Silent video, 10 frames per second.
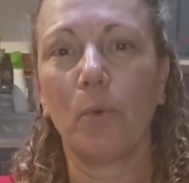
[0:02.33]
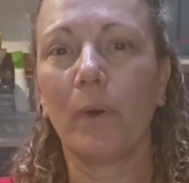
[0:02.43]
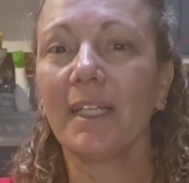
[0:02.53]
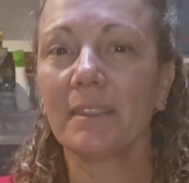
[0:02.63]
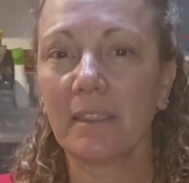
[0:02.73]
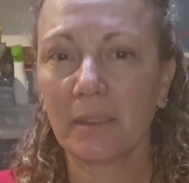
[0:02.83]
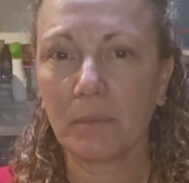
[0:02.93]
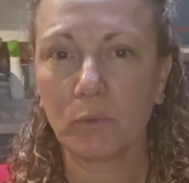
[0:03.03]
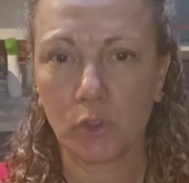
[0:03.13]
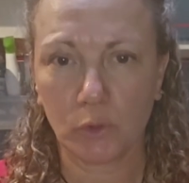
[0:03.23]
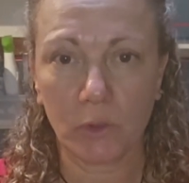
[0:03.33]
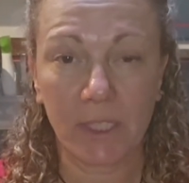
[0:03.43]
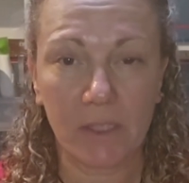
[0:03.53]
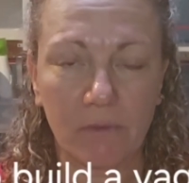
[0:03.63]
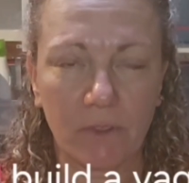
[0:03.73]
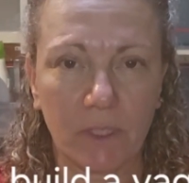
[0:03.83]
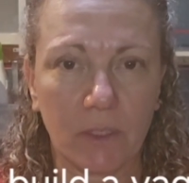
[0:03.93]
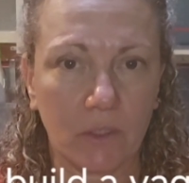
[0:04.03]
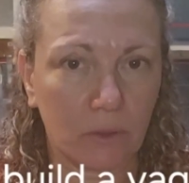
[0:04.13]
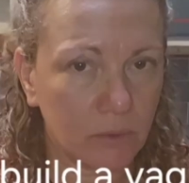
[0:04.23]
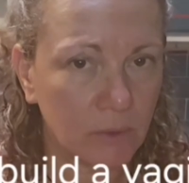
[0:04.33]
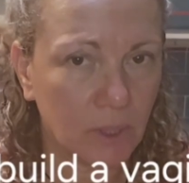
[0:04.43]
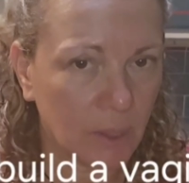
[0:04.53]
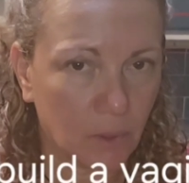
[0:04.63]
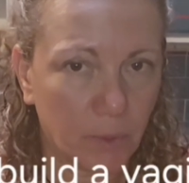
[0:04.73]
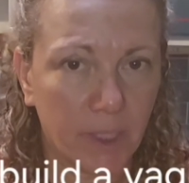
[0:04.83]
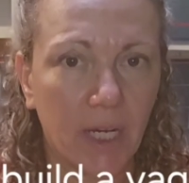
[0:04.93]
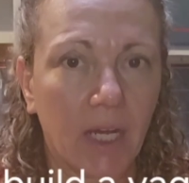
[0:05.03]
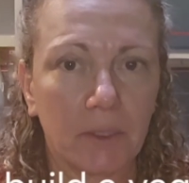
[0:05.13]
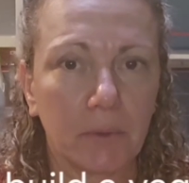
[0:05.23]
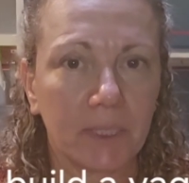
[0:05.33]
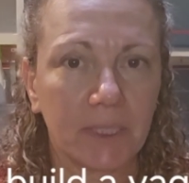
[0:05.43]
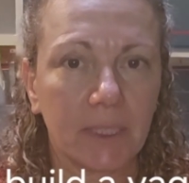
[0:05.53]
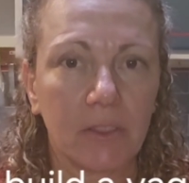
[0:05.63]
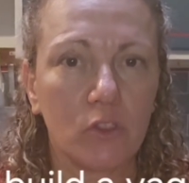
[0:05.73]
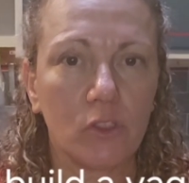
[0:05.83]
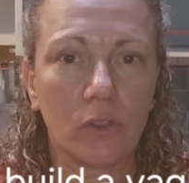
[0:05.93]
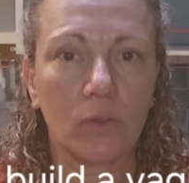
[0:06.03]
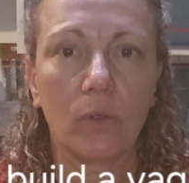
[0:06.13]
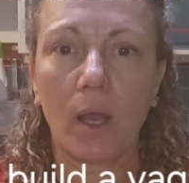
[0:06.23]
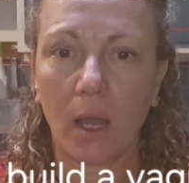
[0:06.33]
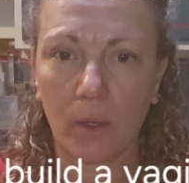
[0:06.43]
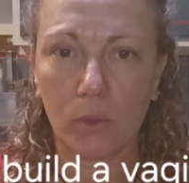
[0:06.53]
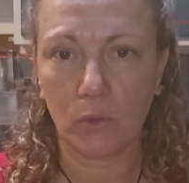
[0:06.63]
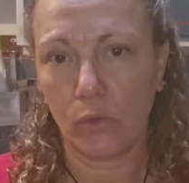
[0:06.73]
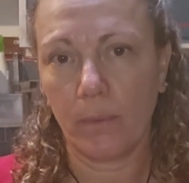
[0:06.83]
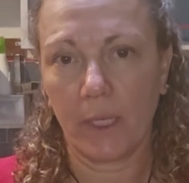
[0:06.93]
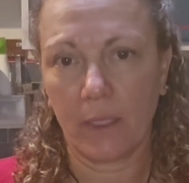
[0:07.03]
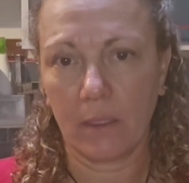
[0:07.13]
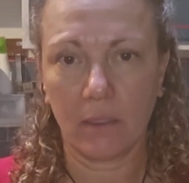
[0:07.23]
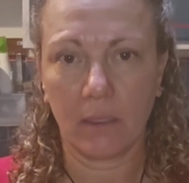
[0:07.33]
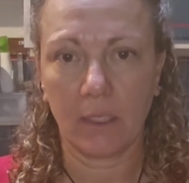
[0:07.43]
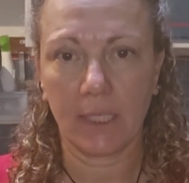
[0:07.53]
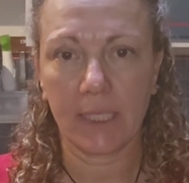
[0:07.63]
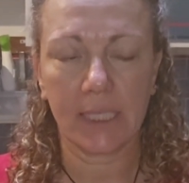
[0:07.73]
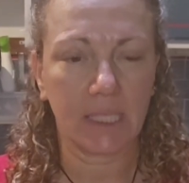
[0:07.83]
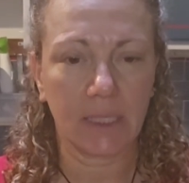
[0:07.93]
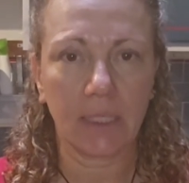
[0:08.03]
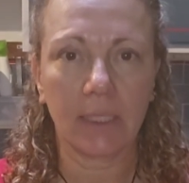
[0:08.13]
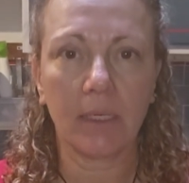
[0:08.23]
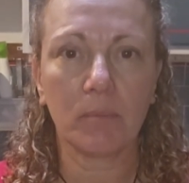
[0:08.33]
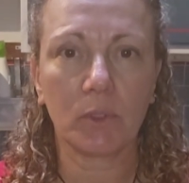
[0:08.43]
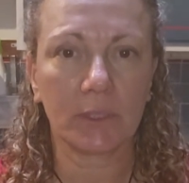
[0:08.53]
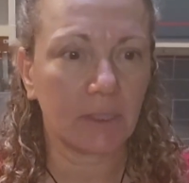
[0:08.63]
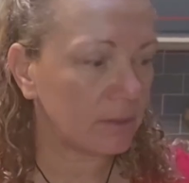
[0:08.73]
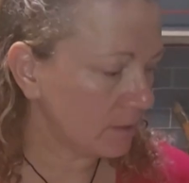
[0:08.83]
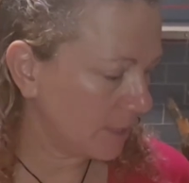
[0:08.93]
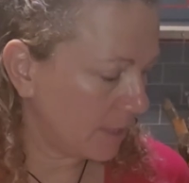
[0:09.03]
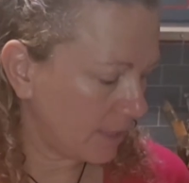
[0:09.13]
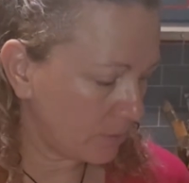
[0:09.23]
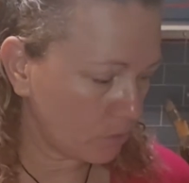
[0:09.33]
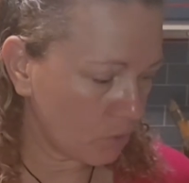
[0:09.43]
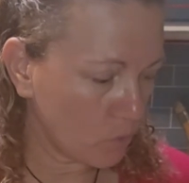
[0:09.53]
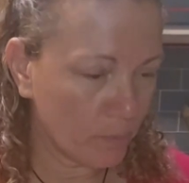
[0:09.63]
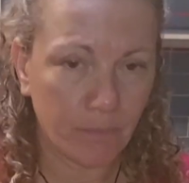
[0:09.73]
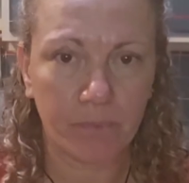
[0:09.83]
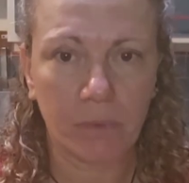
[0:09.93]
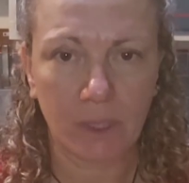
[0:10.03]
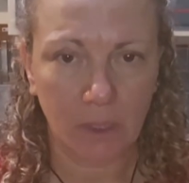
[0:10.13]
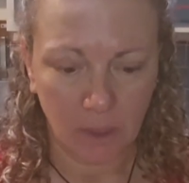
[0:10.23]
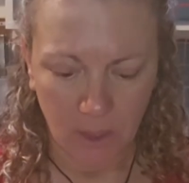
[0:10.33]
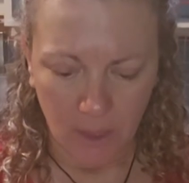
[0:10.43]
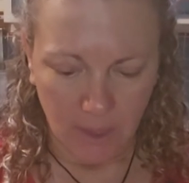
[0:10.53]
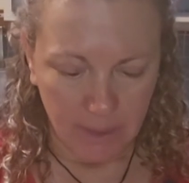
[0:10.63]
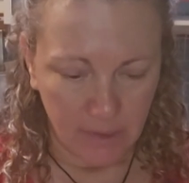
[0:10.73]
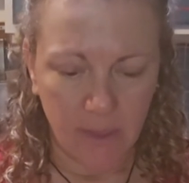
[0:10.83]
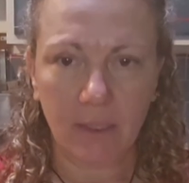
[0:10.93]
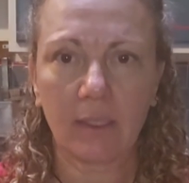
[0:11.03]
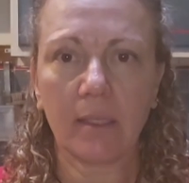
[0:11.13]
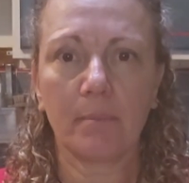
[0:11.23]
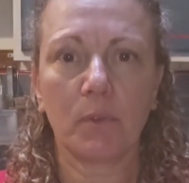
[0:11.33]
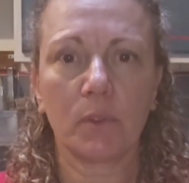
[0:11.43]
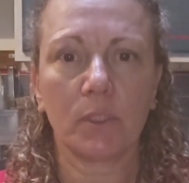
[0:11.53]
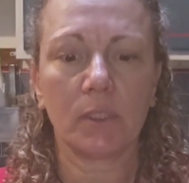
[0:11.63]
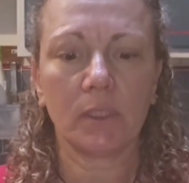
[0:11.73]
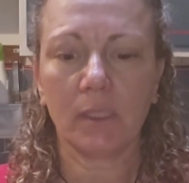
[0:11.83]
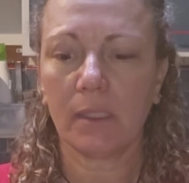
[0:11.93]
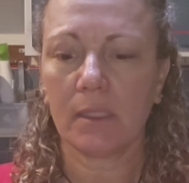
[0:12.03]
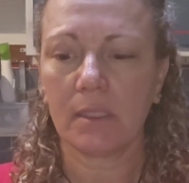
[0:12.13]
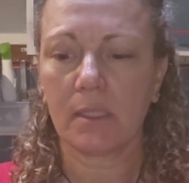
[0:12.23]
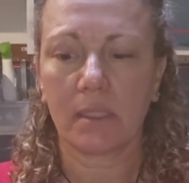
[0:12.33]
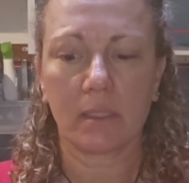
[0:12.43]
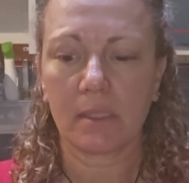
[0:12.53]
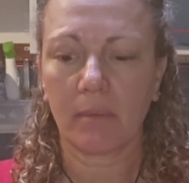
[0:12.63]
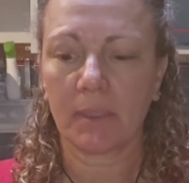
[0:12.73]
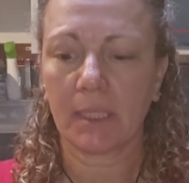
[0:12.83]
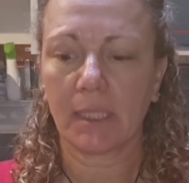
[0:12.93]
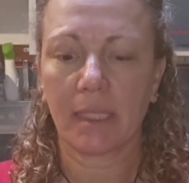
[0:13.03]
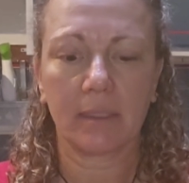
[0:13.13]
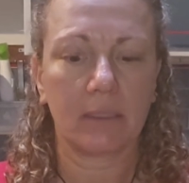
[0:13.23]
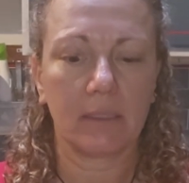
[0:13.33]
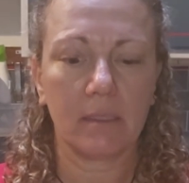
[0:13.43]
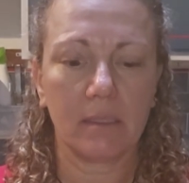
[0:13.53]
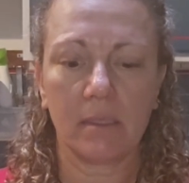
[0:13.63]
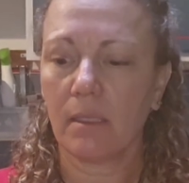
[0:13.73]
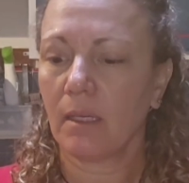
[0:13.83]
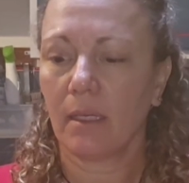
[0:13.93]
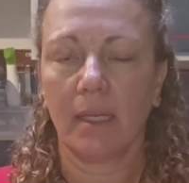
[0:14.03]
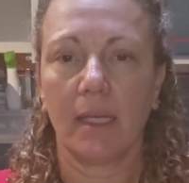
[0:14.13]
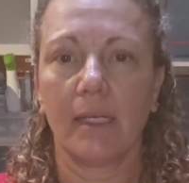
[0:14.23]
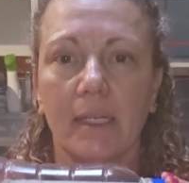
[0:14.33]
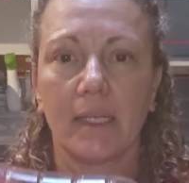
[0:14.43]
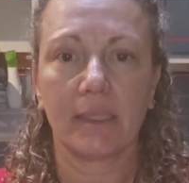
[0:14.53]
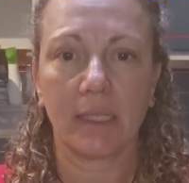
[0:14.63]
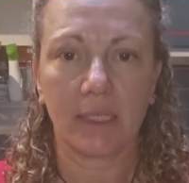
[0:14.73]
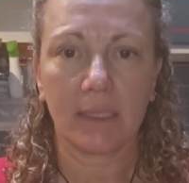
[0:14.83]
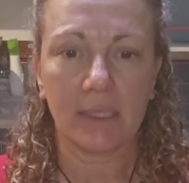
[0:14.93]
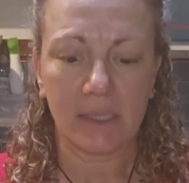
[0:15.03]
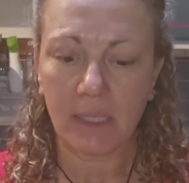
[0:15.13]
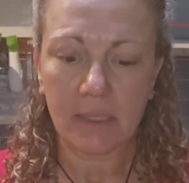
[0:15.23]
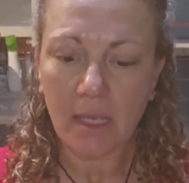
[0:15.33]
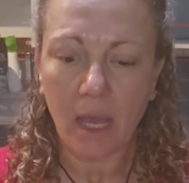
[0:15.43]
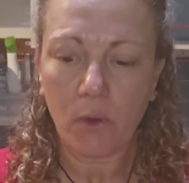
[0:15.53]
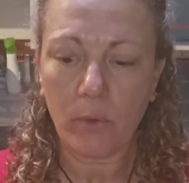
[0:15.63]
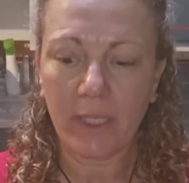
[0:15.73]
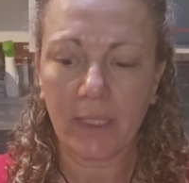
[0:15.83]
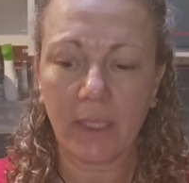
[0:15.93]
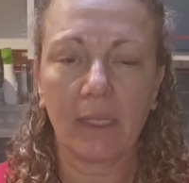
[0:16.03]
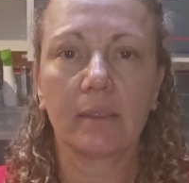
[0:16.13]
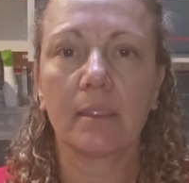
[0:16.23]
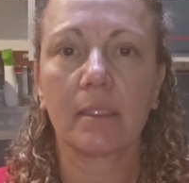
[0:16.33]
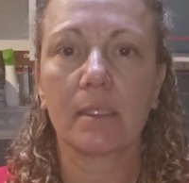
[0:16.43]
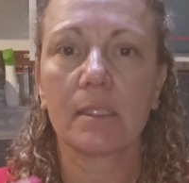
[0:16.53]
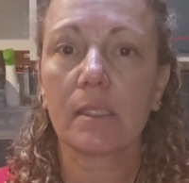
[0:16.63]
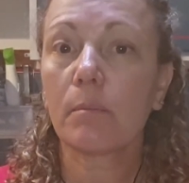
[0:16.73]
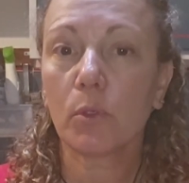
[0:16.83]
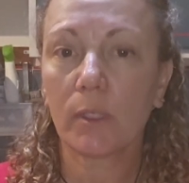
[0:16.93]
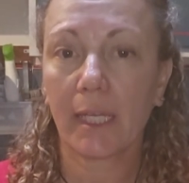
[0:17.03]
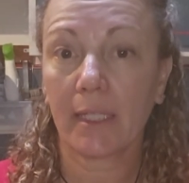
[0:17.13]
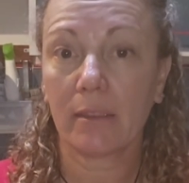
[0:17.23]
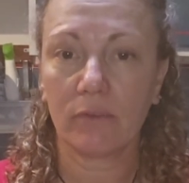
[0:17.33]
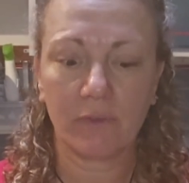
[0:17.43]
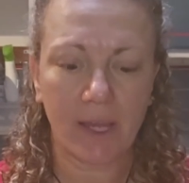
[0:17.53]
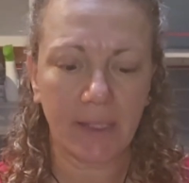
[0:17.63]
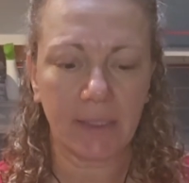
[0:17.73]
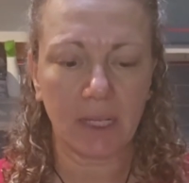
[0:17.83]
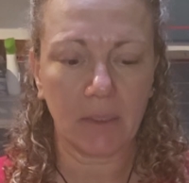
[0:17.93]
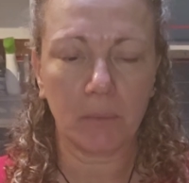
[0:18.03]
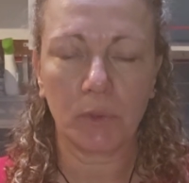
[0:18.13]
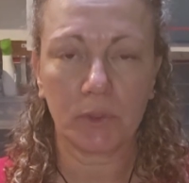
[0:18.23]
Welcome to this video where I will teach you how to make a Syngina model at home. Syngina model is something like this, and this is how we can simulate vaginal